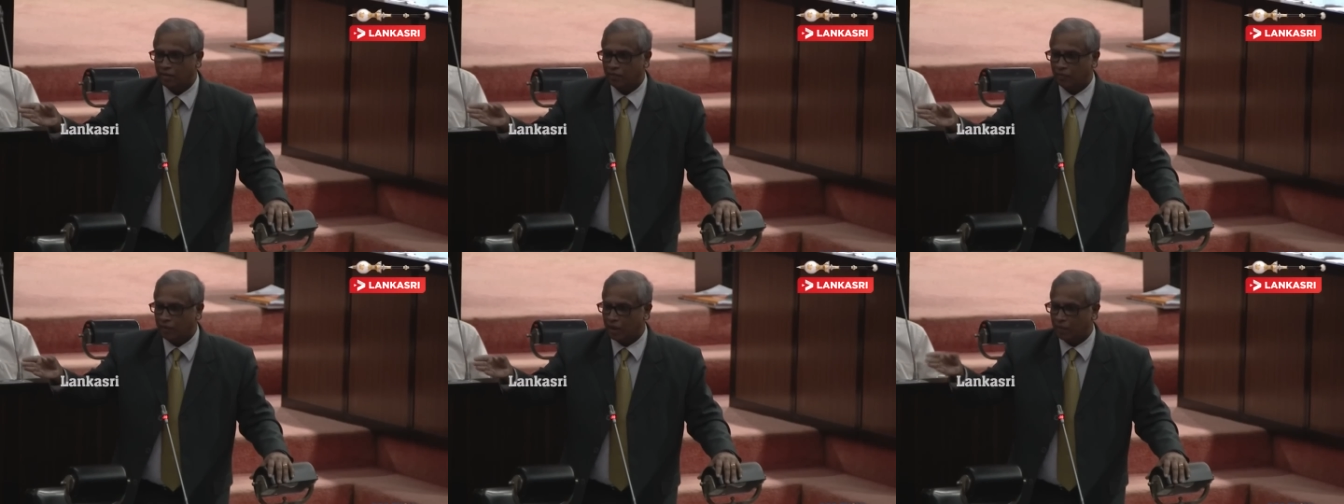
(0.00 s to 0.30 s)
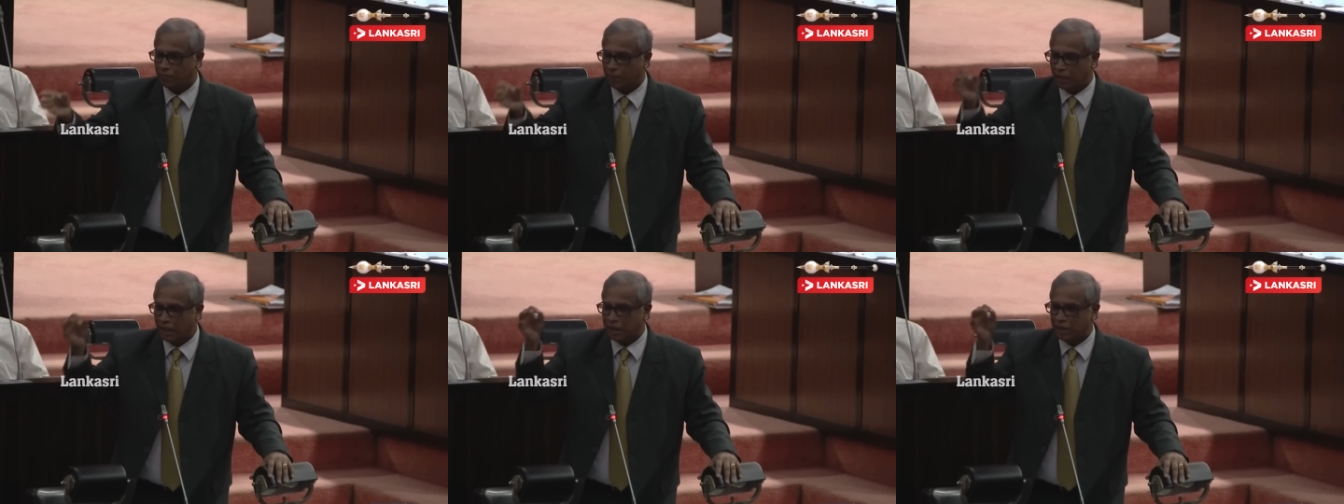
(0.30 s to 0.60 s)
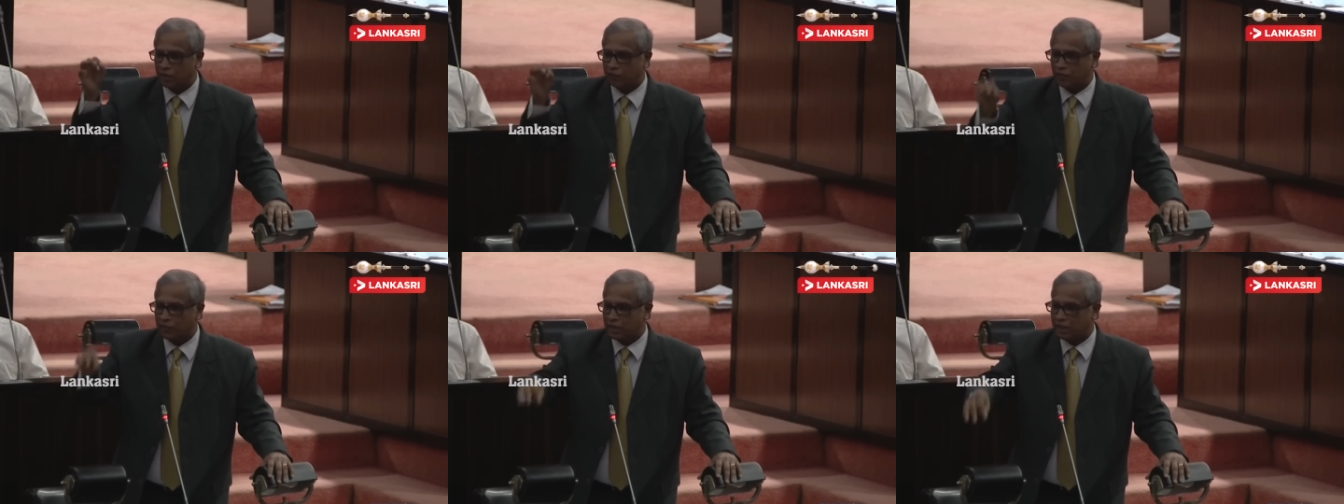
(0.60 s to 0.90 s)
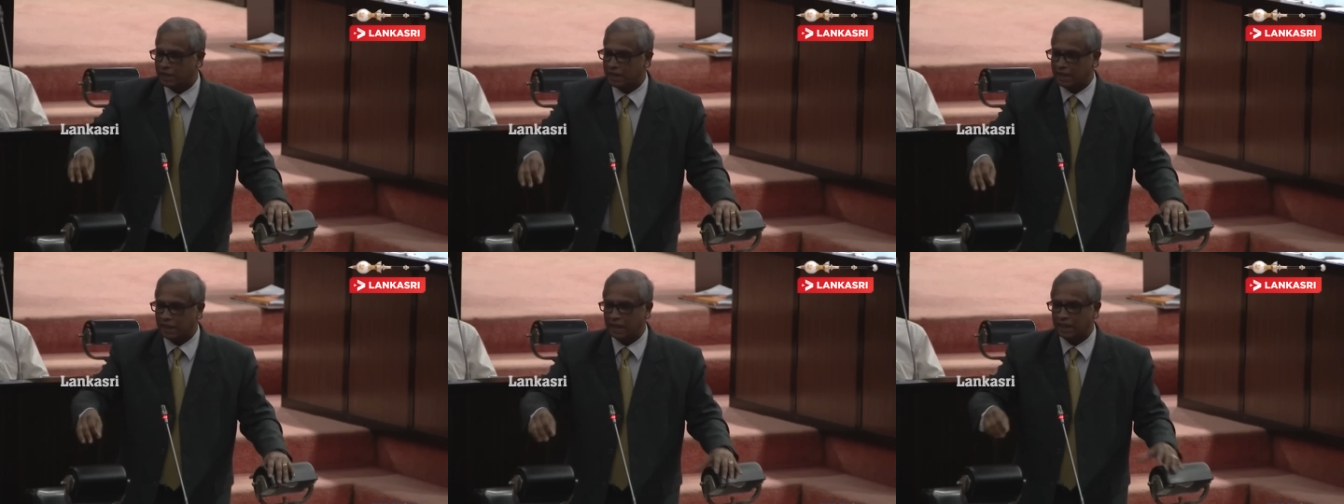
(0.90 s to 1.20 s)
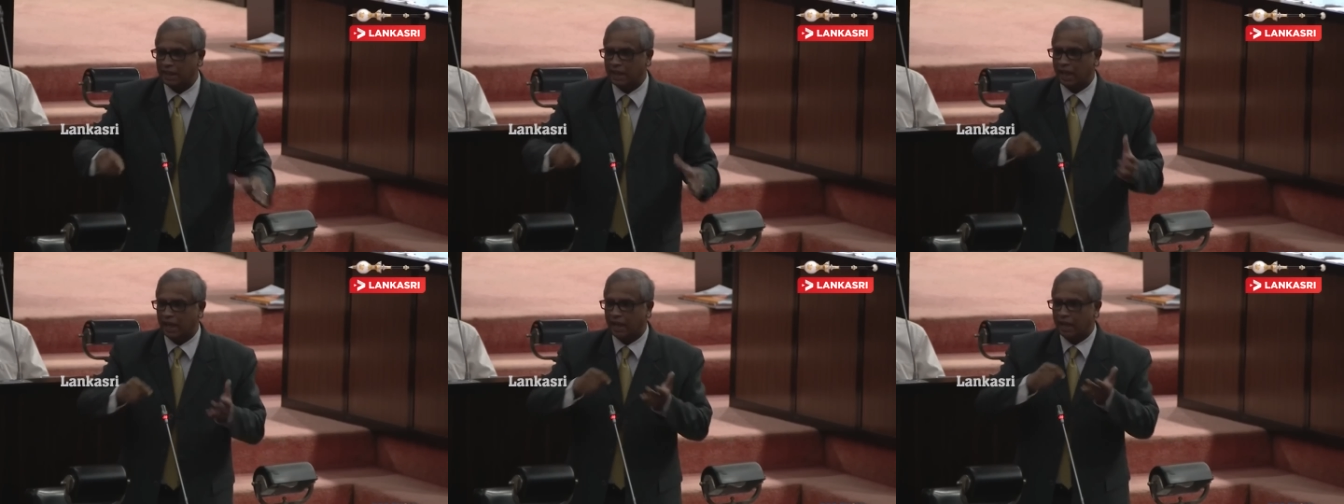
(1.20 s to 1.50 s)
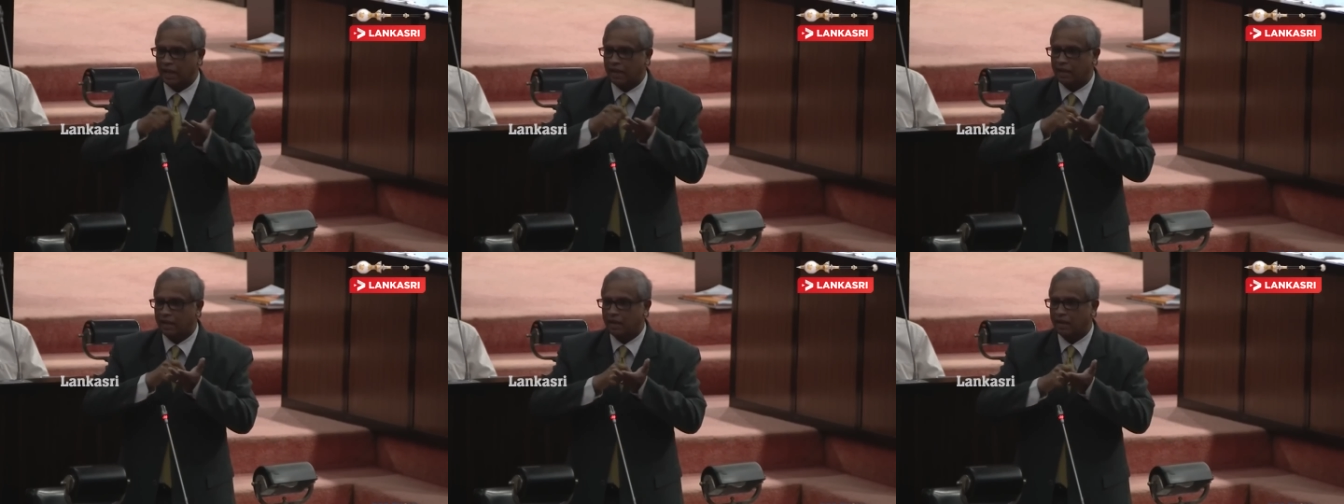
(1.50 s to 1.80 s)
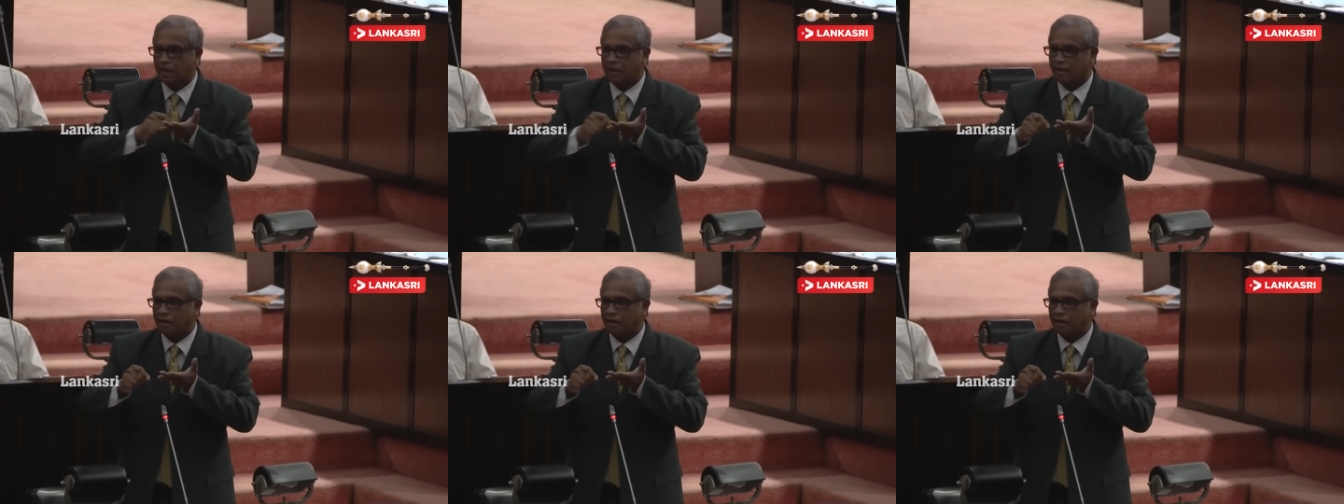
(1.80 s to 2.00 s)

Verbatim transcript: with a police officer sitting there and